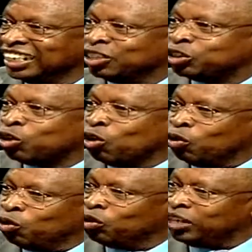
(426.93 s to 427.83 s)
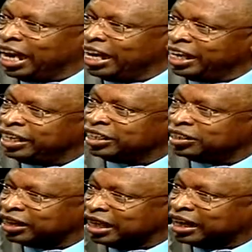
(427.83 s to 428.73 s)
So there are
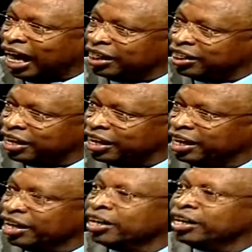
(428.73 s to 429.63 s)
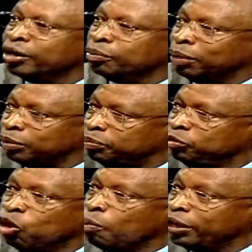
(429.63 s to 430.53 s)
agents that are there, but
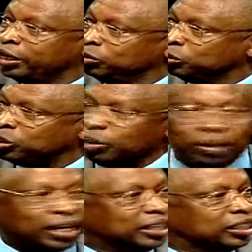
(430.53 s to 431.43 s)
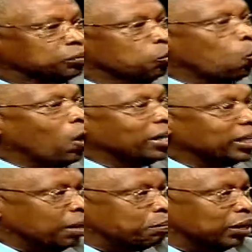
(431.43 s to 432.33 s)
nobody knows the mechanism why
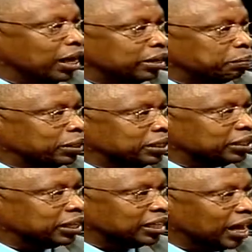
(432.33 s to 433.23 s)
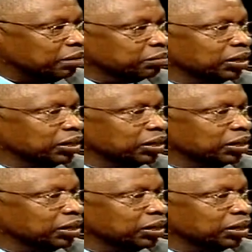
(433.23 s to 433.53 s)
they appear at a particular time